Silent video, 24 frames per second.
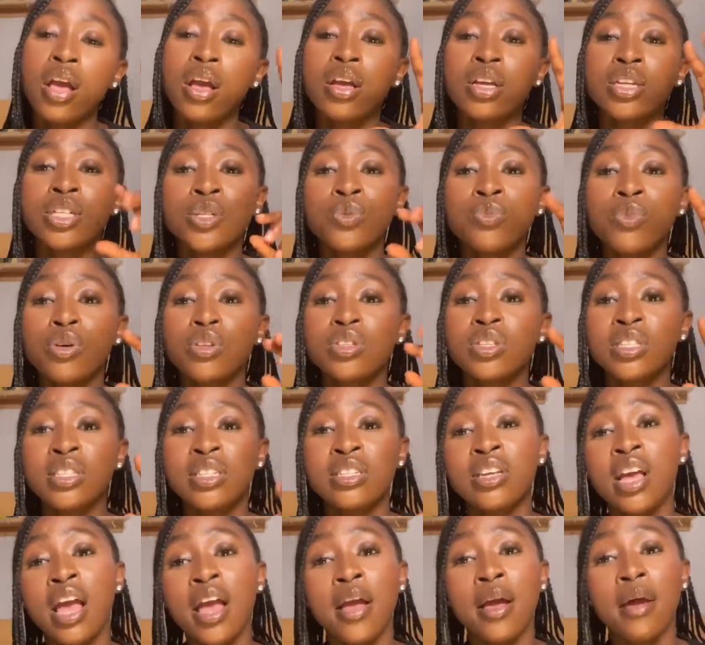smoked
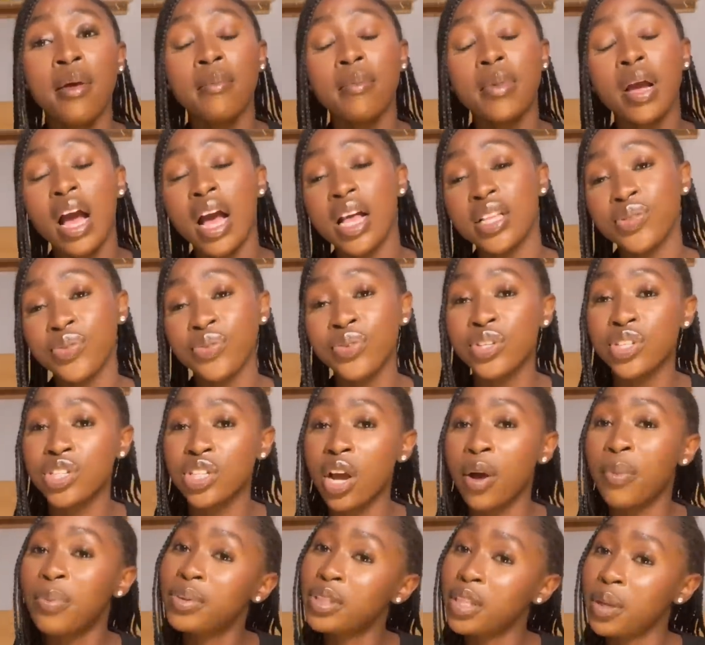catfish.
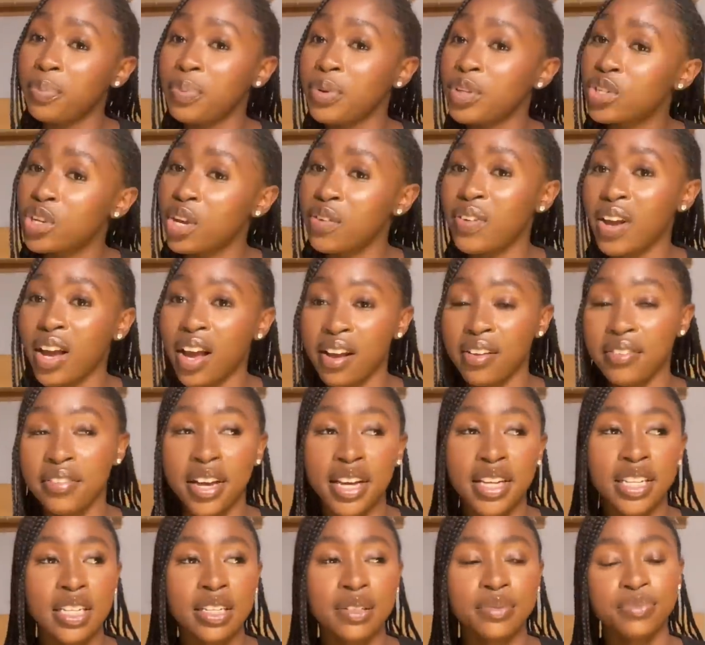I'll put a picture if I can
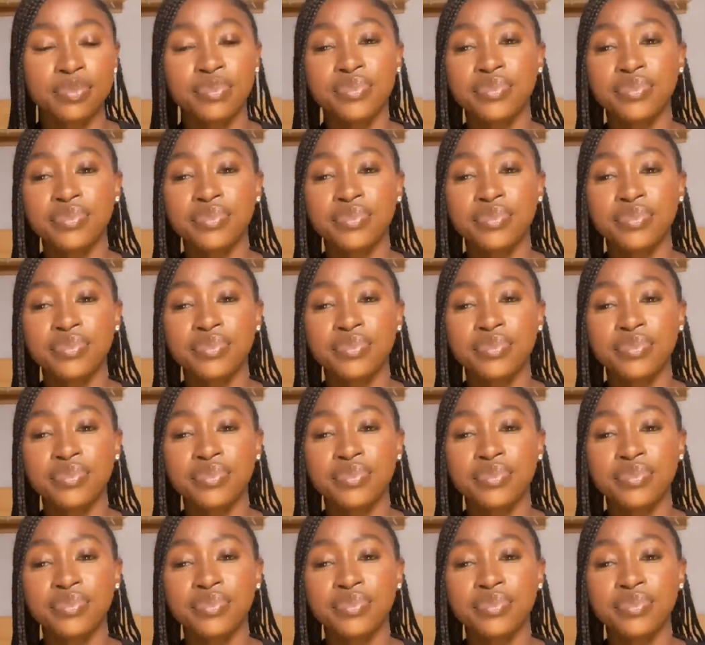find it.